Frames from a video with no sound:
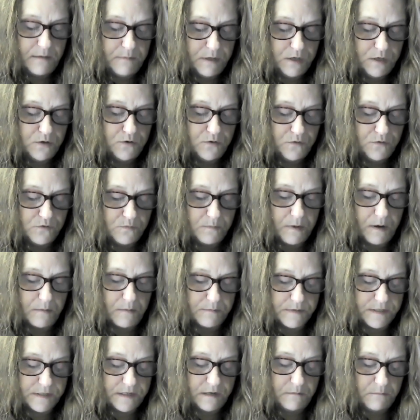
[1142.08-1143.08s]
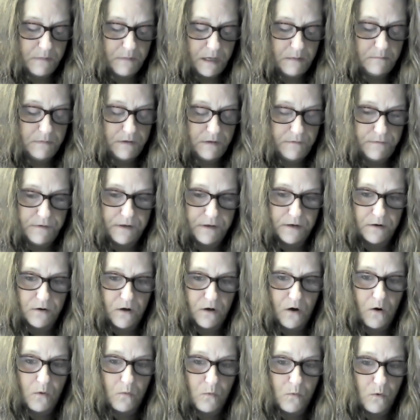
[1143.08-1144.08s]
it gave me goosebumps and it made me
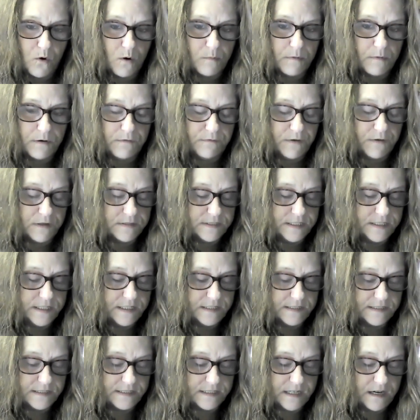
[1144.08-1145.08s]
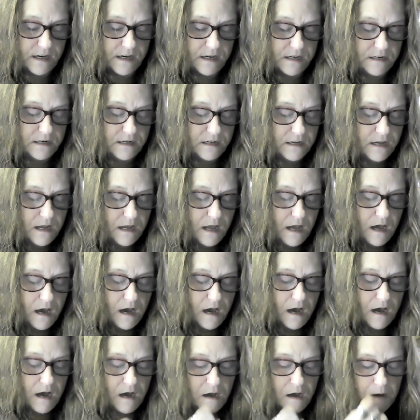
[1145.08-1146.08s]
feel all warm and fuzzy inside.
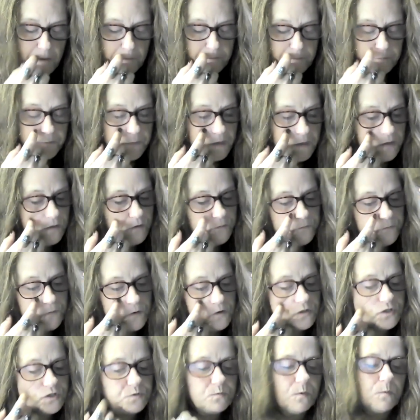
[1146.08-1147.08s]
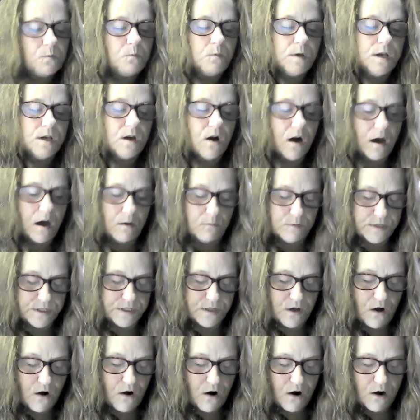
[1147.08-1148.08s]
Um, the first one we got
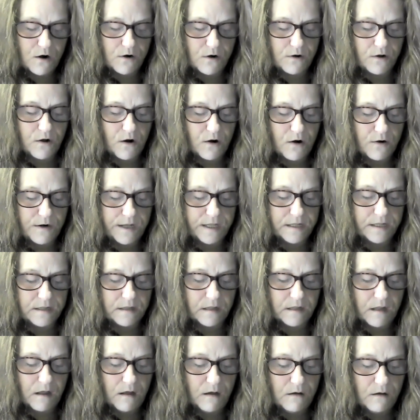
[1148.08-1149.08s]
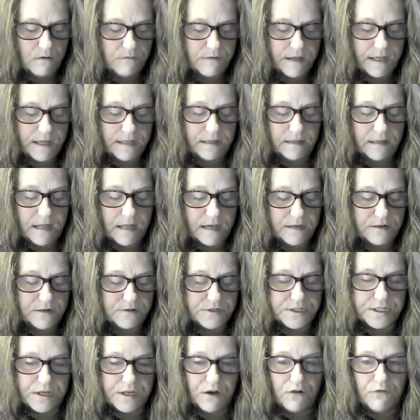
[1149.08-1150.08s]
was the heart guardian love and
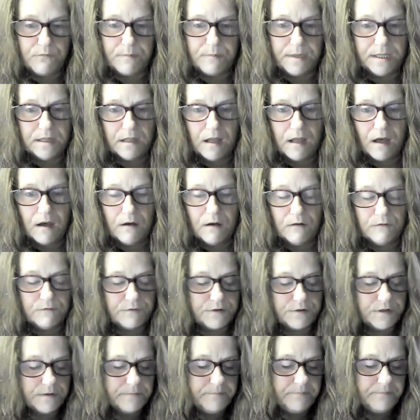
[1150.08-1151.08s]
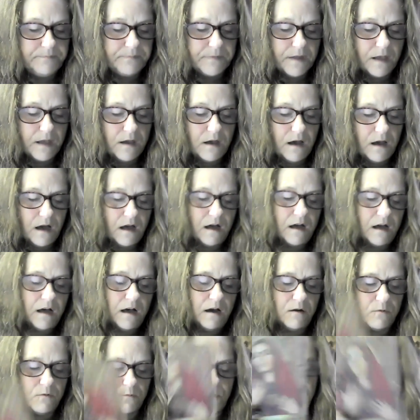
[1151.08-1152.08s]
let yourself be loved.
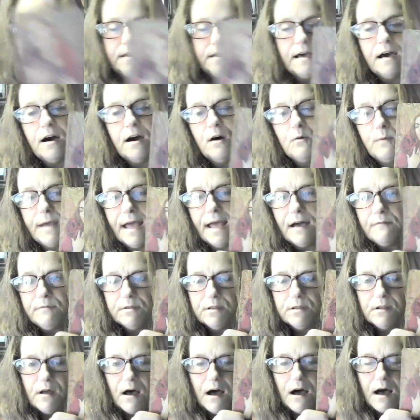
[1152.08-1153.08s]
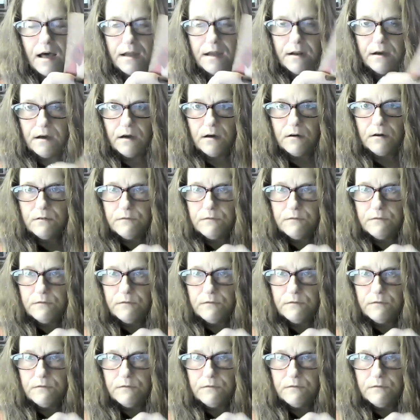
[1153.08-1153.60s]
Uh, right now we have a lot